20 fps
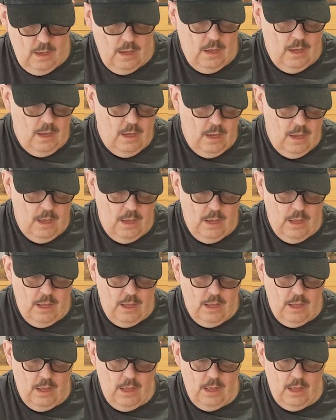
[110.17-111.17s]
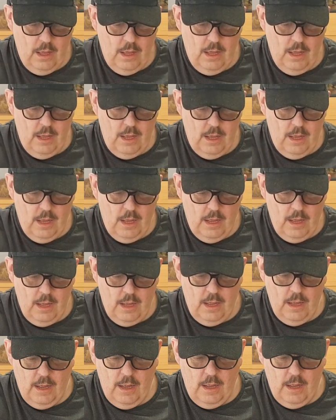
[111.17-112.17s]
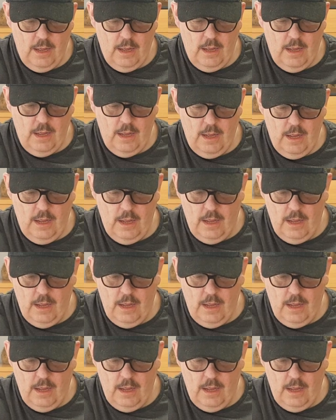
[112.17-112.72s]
Nobody speaks.